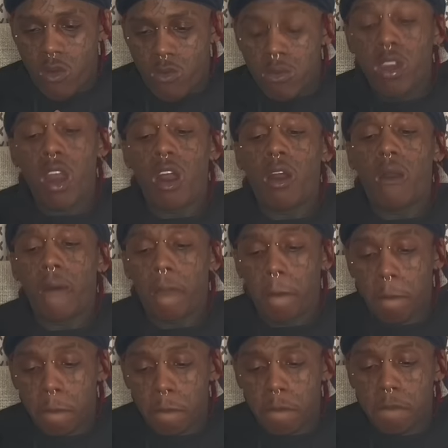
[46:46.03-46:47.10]
Yeah,
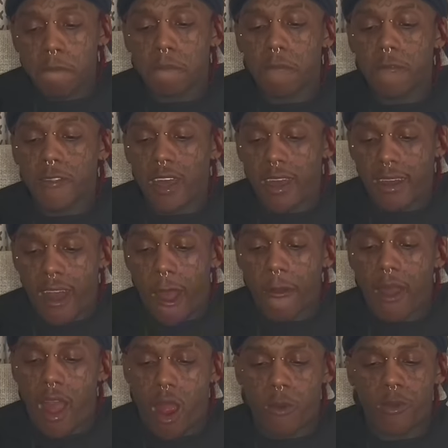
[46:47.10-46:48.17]

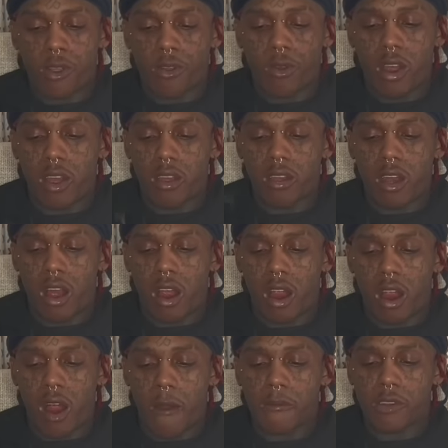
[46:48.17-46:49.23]
I, I regret
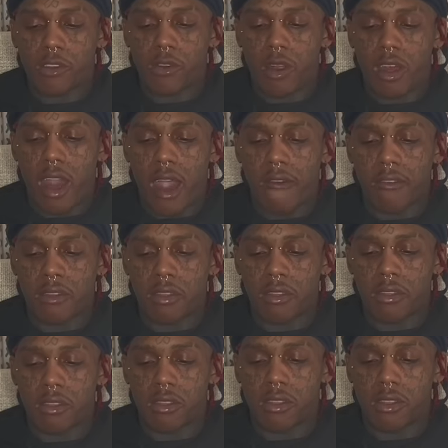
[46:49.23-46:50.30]
I regret
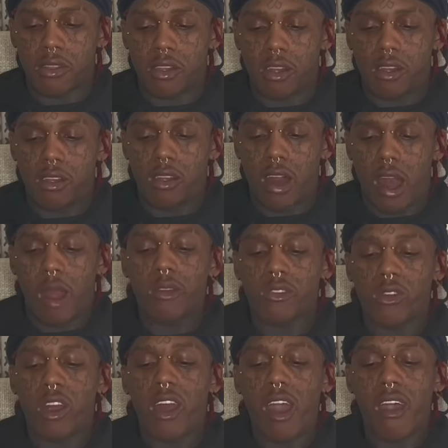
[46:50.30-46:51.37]
having I
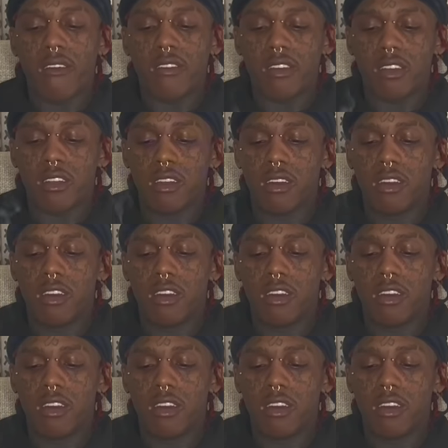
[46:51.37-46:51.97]
regret having